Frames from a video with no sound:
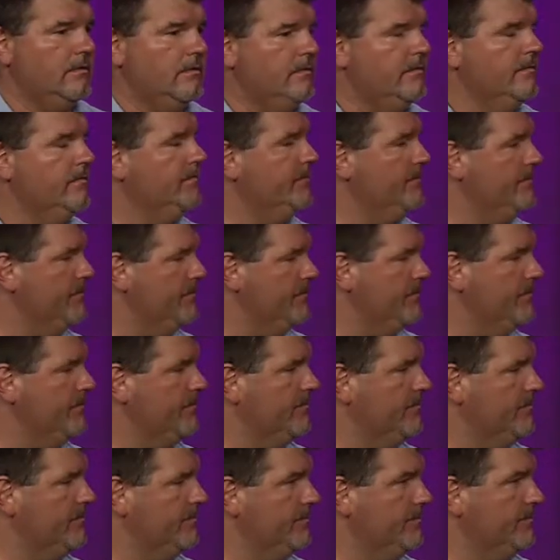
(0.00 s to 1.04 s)

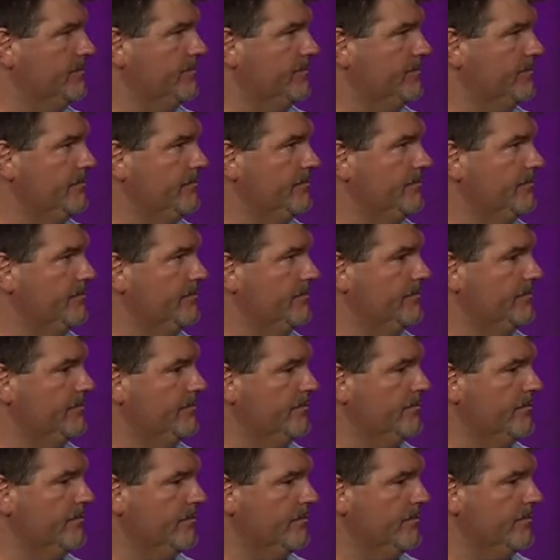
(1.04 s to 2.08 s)

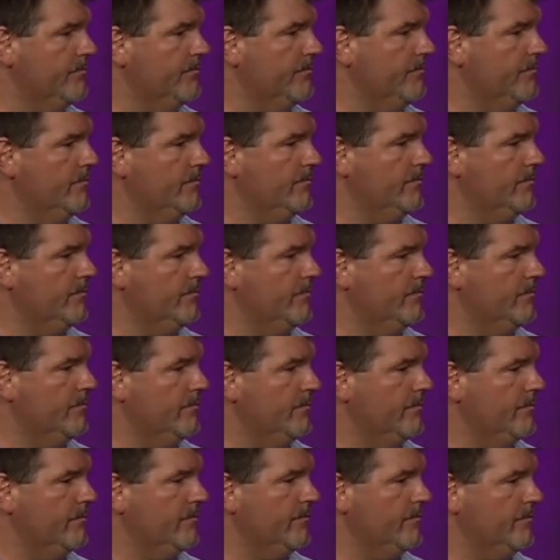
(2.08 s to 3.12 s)

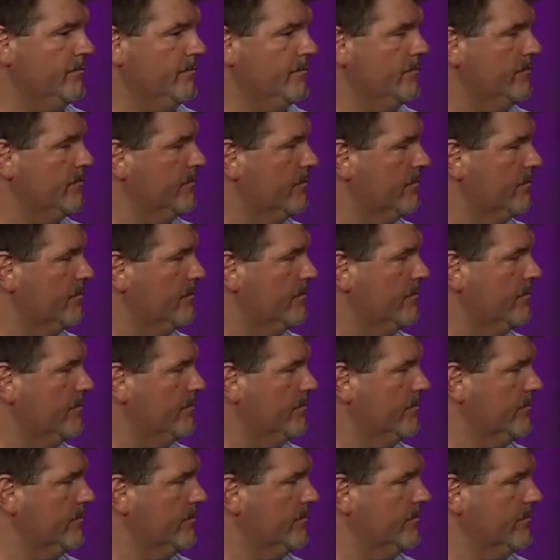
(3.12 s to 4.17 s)

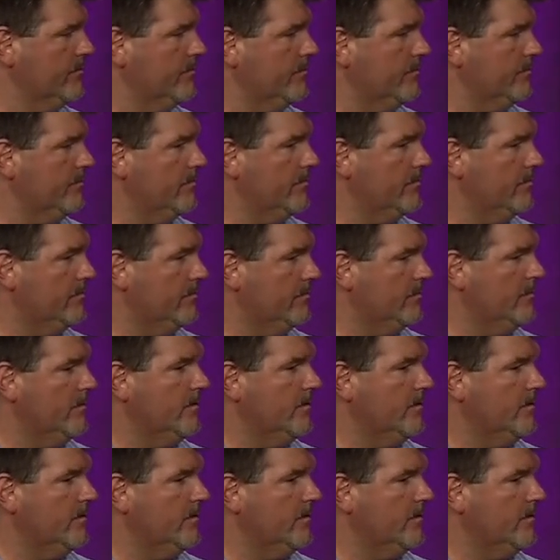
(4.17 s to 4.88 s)
(silent)